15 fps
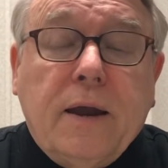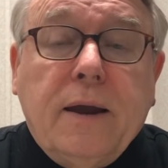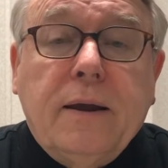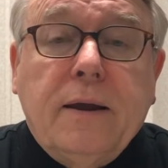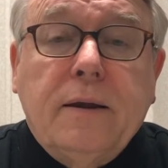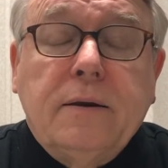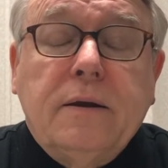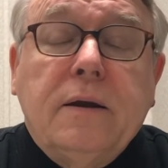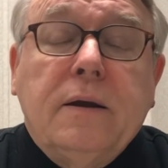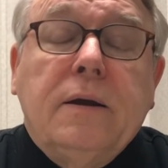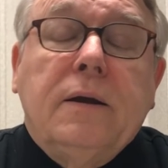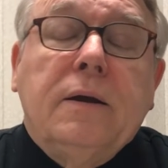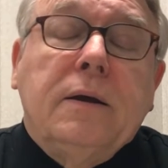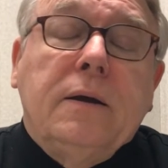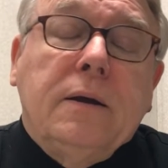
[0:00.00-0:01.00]
And
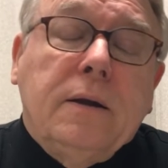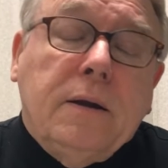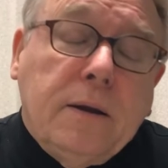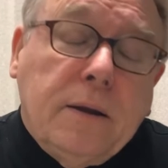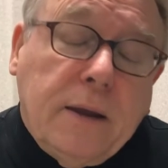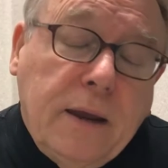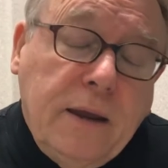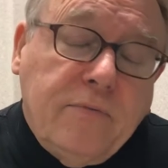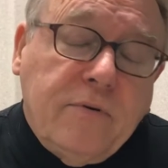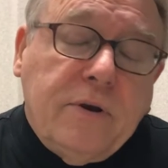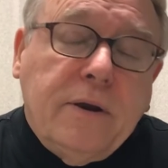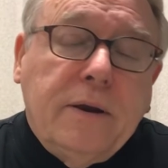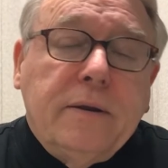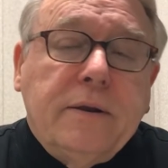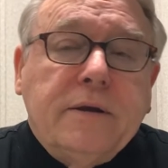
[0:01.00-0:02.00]
even
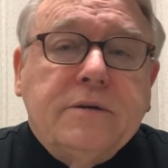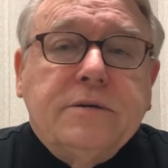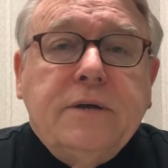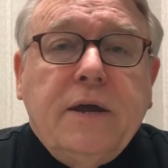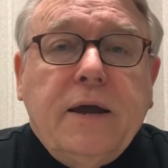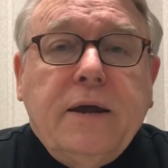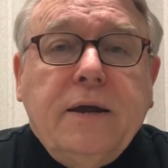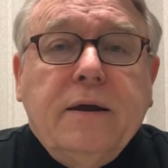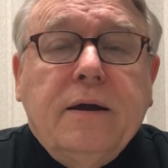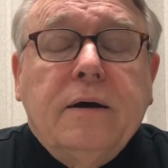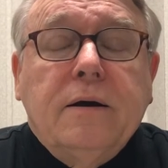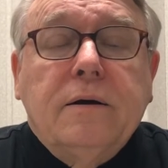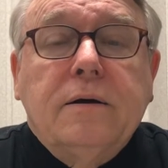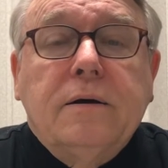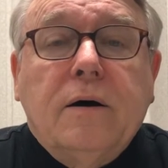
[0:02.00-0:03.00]
in this day
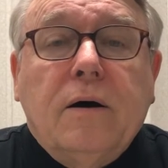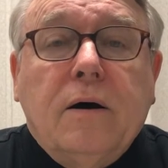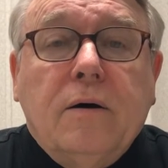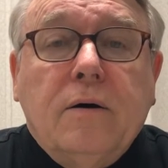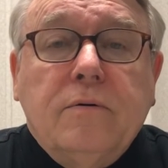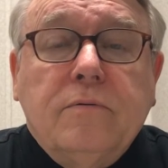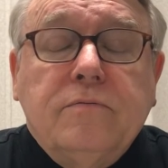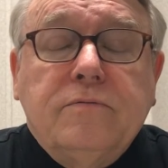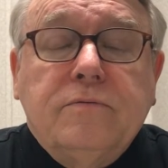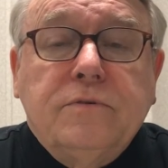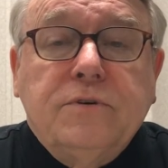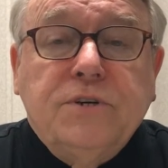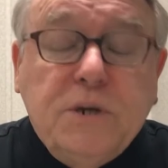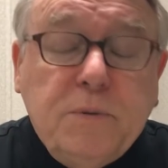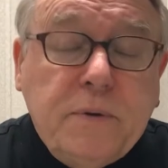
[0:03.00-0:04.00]
of
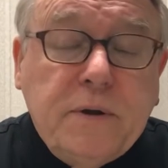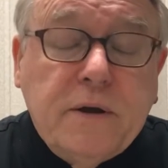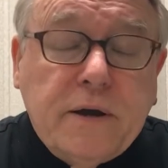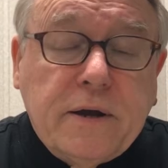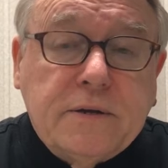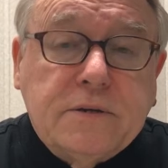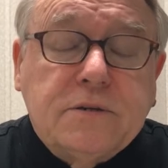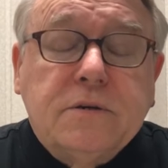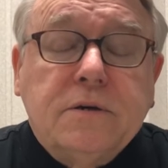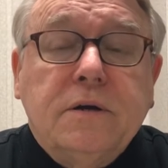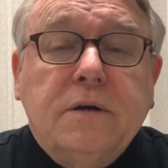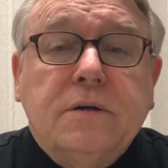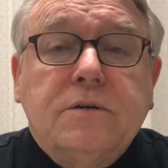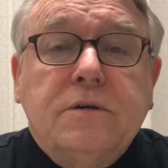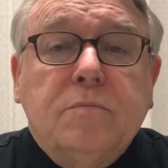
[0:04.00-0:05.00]
GPS,
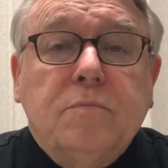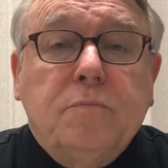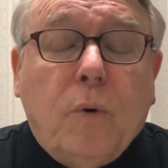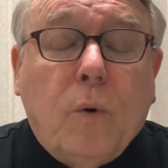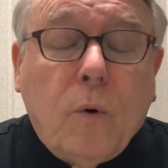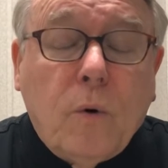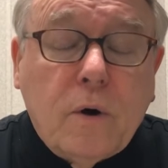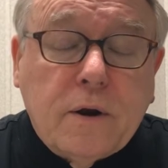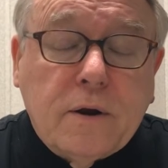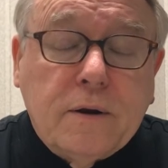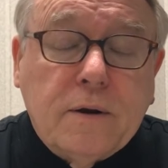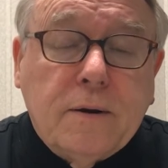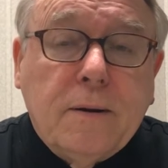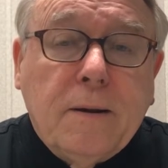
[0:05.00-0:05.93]
it's important